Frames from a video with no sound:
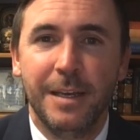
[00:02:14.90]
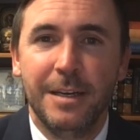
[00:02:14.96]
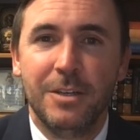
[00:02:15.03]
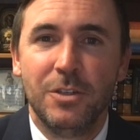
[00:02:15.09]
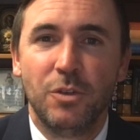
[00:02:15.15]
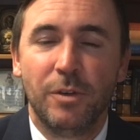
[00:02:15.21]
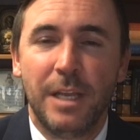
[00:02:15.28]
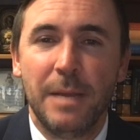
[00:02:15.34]

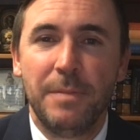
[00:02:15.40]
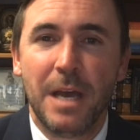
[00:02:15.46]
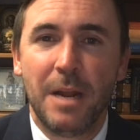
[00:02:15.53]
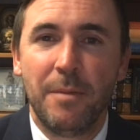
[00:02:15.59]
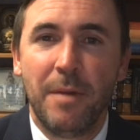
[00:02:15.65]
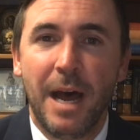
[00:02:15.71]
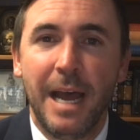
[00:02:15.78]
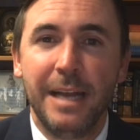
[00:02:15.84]
So keep that in
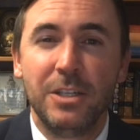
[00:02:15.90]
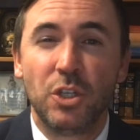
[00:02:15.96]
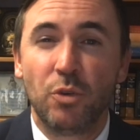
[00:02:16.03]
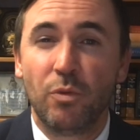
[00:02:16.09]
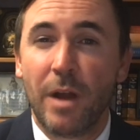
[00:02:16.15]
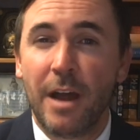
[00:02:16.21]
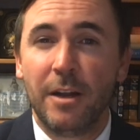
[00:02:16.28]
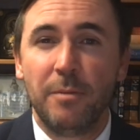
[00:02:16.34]
mind,
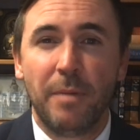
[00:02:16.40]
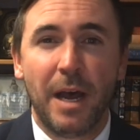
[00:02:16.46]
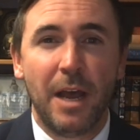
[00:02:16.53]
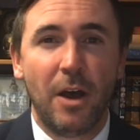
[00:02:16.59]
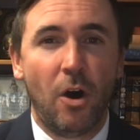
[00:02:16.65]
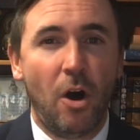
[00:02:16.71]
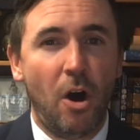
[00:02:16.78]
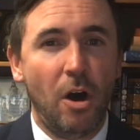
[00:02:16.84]
surrounded by
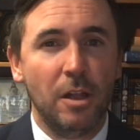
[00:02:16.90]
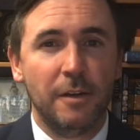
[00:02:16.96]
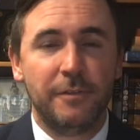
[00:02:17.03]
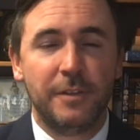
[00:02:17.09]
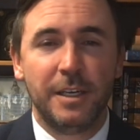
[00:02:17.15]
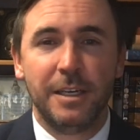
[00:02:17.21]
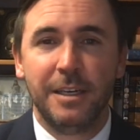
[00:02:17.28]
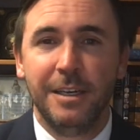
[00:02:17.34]
all of
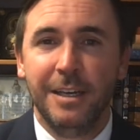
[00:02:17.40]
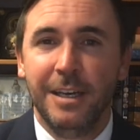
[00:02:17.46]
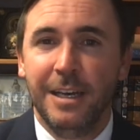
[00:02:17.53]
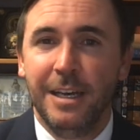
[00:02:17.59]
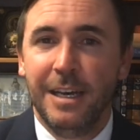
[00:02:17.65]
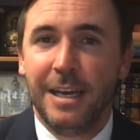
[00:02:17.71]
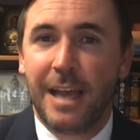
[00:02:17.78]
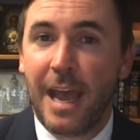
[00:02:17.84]
the
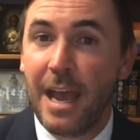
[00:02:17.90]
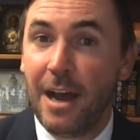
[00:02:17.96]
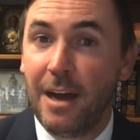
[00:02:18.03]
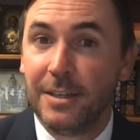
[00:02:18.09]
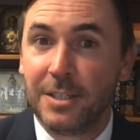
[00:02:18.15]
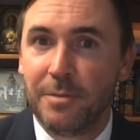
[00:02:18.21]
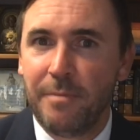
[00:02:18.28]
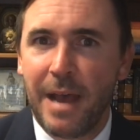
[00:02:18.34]

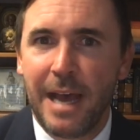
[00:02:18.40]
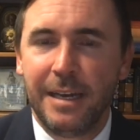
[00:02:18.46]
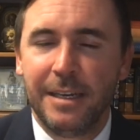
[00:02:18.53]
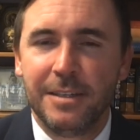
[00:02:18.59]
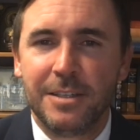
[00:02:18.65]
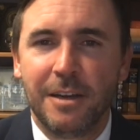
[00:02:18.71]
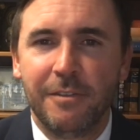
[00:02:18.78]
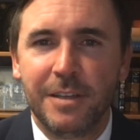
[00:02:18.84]
chaos and
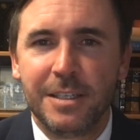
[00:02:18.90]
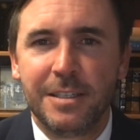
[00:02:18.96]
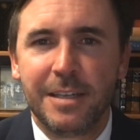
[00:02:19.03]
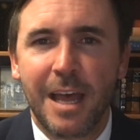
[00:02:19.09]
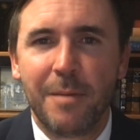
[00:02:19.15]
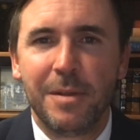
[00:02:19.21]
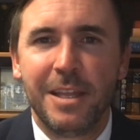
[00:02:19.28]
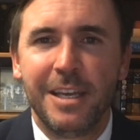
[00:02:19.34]
madness of this
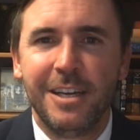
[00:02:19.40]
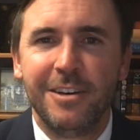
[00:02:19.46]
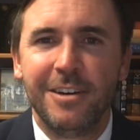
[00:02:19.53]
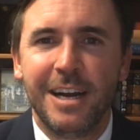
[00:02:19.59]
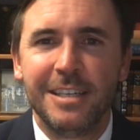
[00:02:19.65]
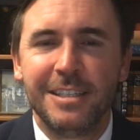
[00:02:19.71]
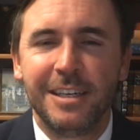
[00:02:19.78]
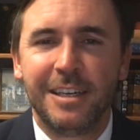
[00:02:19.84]
time of the year,
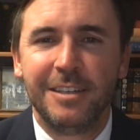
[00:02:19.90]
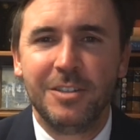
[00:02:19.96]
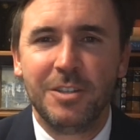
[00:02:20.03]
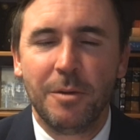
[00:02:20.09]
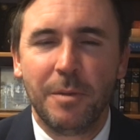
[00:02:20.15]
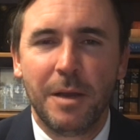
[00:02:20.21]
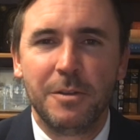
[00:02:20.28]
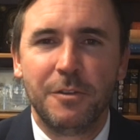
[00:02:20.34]
as it can
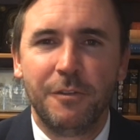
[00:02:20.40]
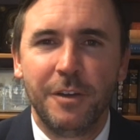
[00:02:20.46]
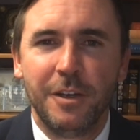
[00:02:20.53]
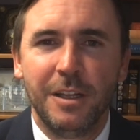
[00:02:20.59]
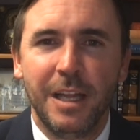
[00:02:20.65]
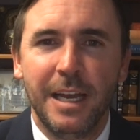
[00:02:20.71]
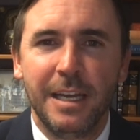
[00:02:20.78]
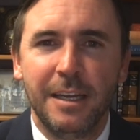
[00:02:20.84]
sometimes feel
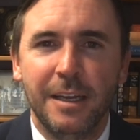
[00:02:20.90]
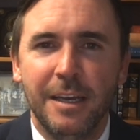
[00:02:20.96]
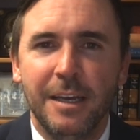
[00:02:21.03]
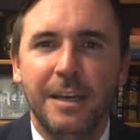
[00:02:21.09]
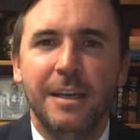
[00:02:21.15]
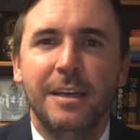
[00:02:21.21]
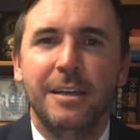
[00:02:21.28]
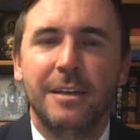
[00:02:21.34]
like.
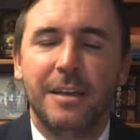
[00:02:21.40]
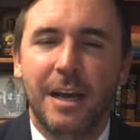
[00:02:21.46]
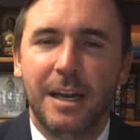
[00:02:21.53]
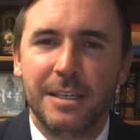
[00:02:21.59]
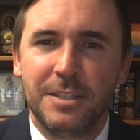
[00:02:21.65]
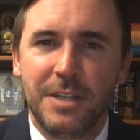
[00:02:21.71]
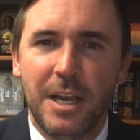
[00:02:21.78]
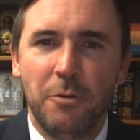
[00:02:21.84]
Got to
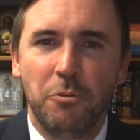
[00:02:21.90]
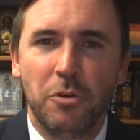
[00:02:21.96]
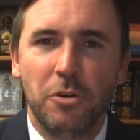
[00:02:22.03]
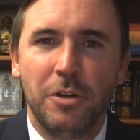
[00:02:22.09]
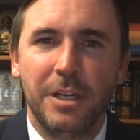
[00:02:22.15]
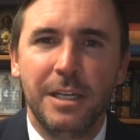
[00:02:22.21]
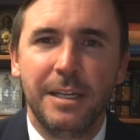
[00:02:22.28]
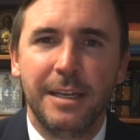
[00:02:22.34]
stay
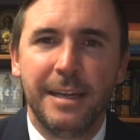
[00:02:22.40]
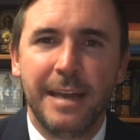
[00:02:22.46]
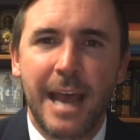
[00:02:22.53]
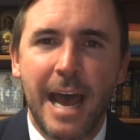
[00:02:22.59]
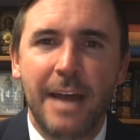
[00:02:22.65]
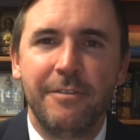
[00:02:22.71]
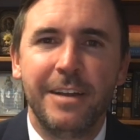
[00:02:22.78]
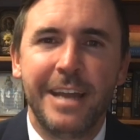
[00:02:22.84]
rooted in
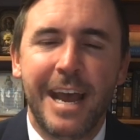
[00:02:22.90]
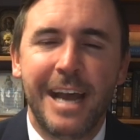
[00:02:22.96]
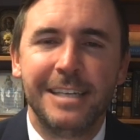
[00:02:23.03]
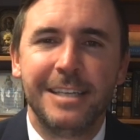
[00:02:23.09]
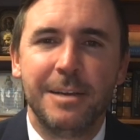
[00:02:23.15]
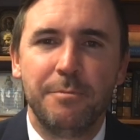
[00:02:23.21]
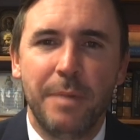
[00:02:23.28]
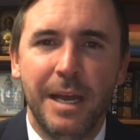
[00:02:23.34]
Advent as
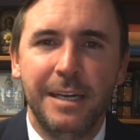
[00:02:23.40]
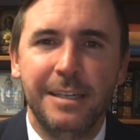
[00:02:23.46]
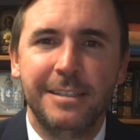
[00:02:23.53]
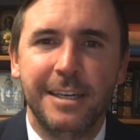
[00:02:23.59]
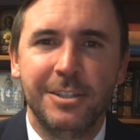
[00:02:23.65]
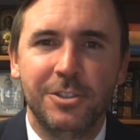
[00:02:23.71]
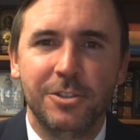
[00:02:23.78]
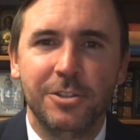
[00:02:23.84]
a
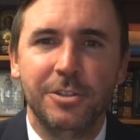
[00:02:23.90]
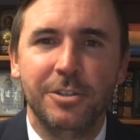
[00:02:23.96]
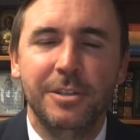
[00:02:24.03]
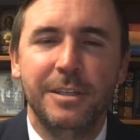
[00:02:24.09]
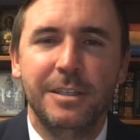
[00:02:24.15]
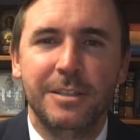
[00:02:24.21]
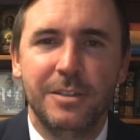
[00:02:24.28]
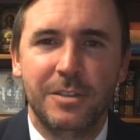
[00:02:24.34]
penitential
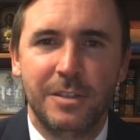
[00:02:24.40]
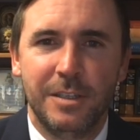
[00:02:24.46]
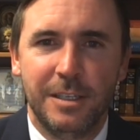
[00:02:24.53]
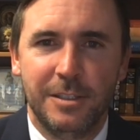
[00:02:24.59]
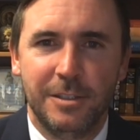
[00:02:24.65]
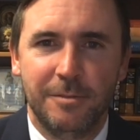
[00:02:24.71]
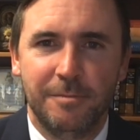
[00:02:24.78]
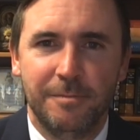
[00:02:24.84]

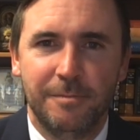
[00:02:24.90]
season.